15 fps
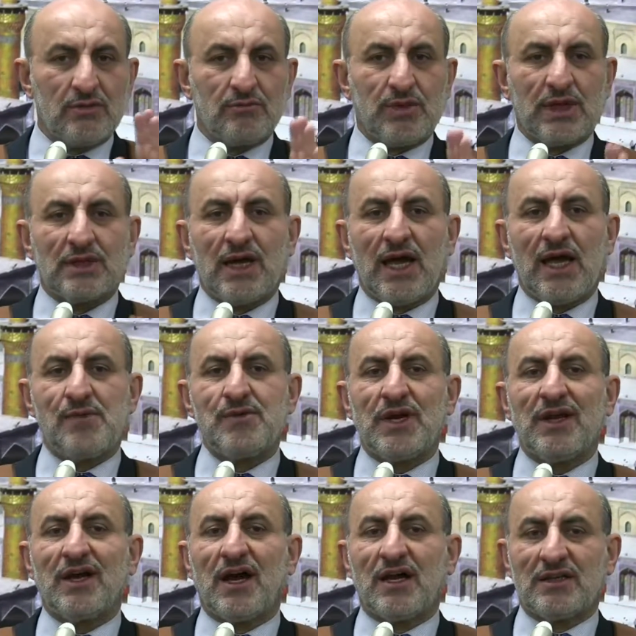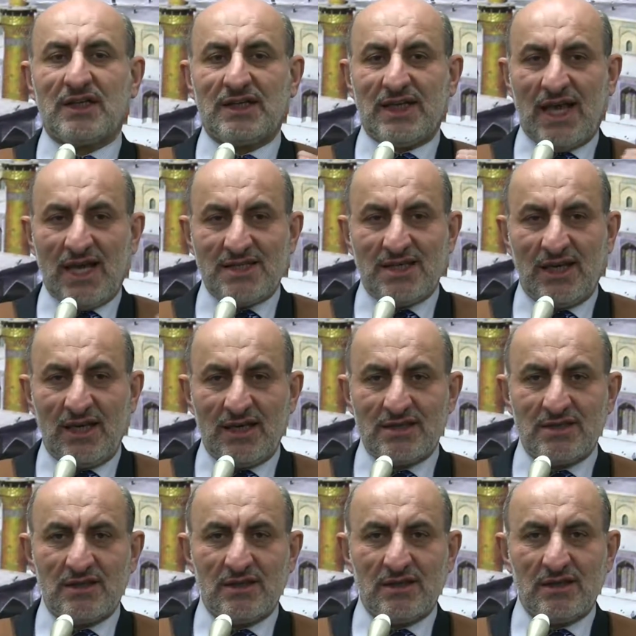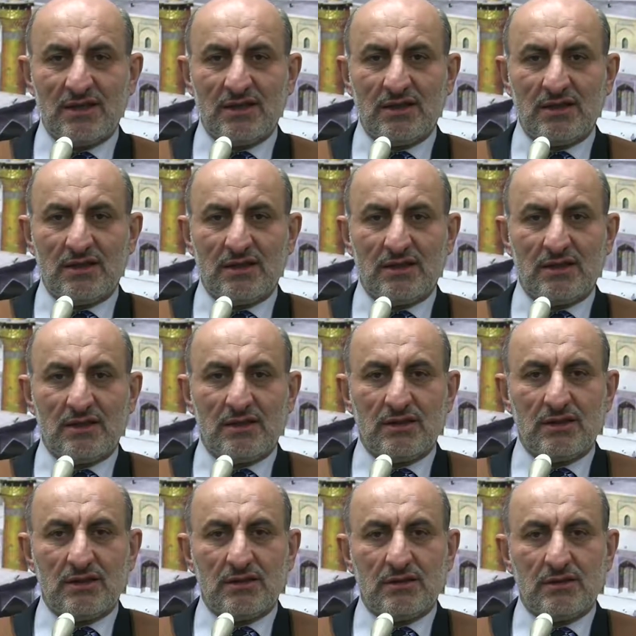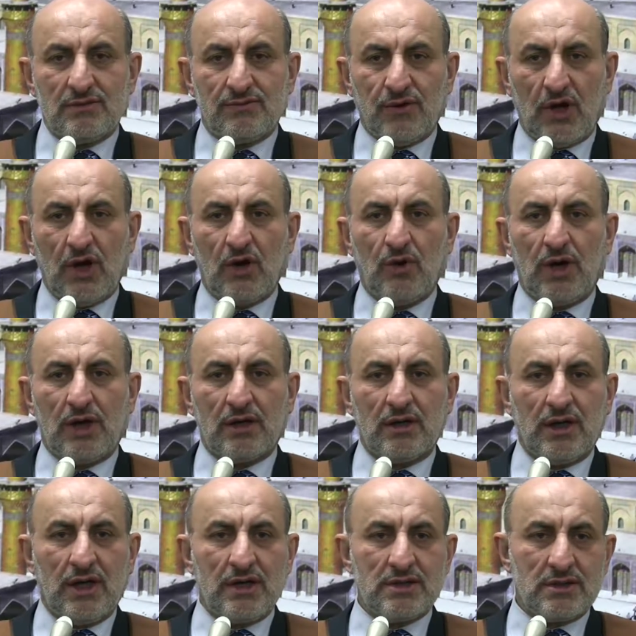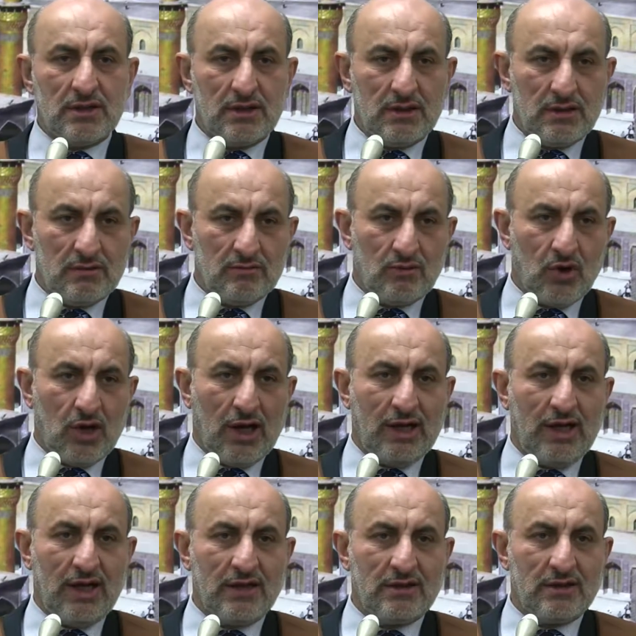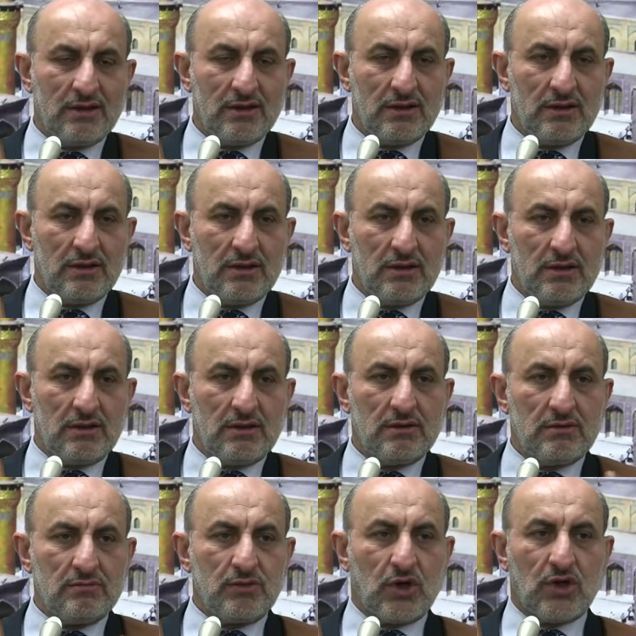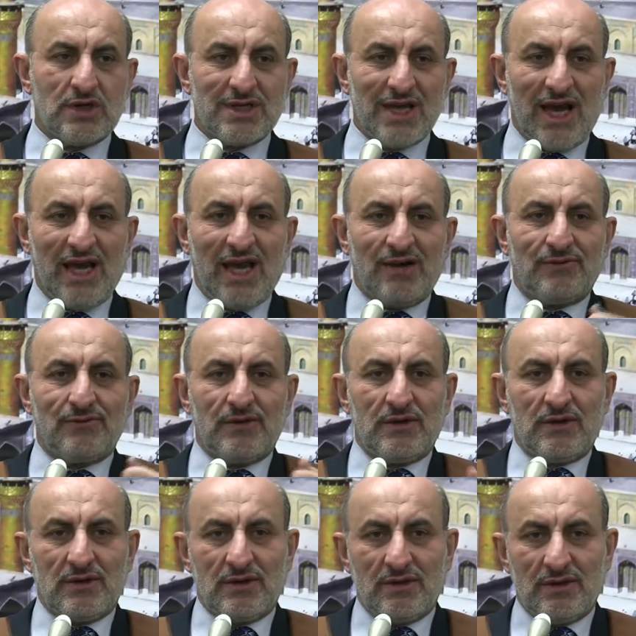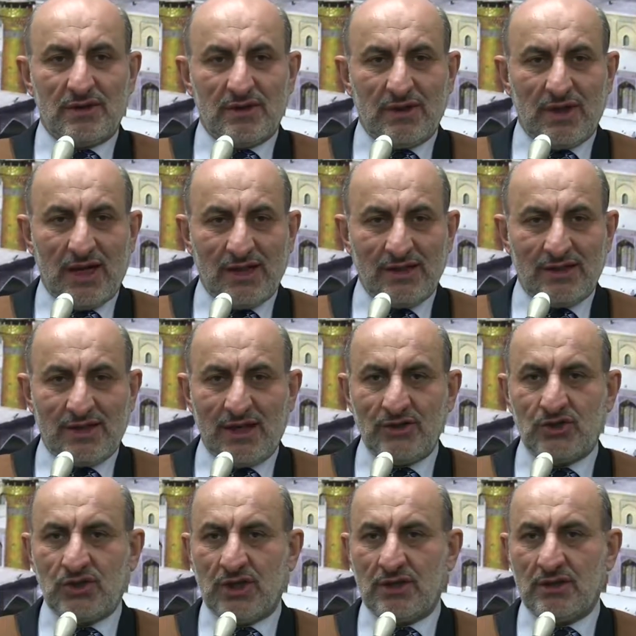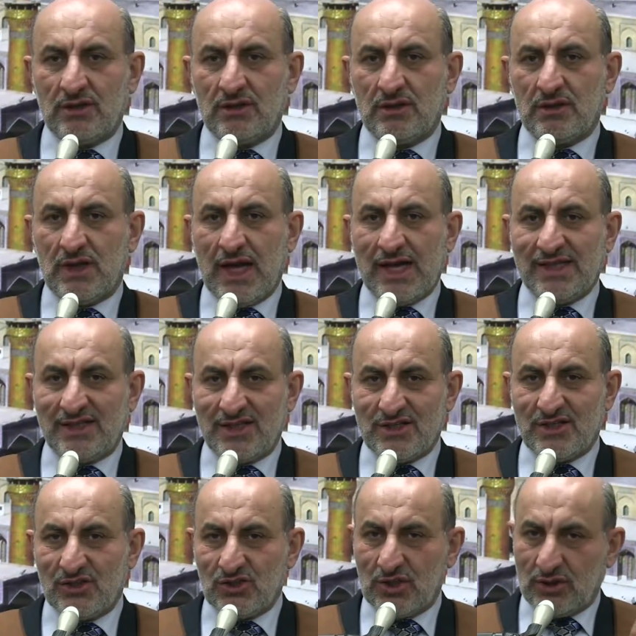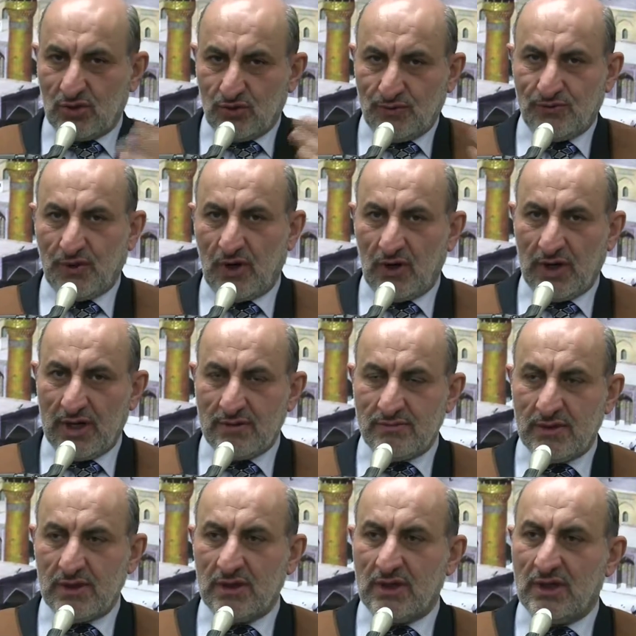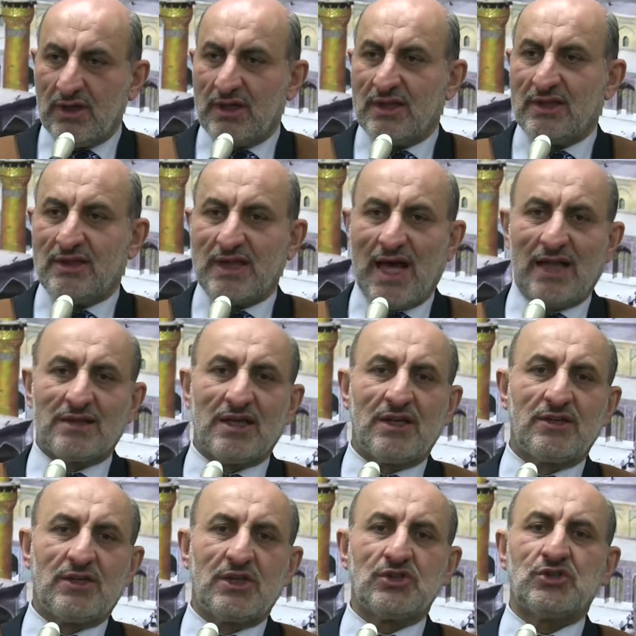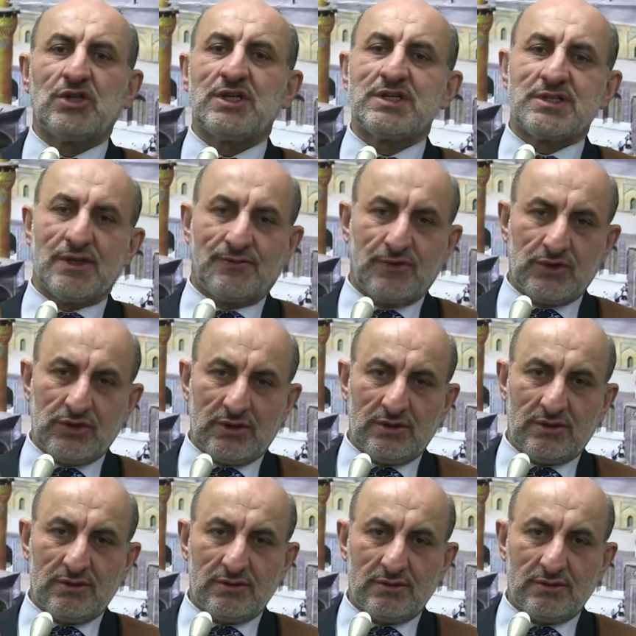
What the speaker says: but I am regarded as his follower, his muqallid, because I have intention and decision to follow him. That intention is sufficient.